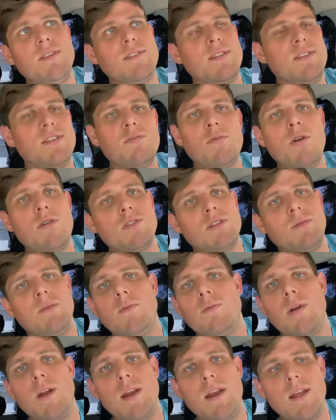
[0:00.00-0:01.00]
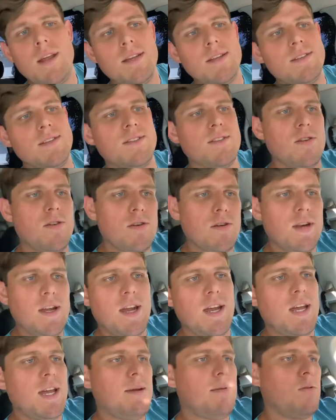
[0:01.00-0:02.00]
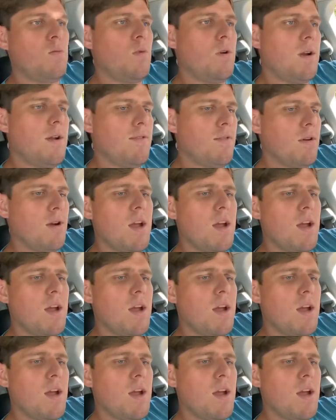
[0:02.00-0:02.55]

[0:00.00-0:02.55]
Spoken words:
and then tomorrow it's gonna be raining because this hurricane coming, whatever.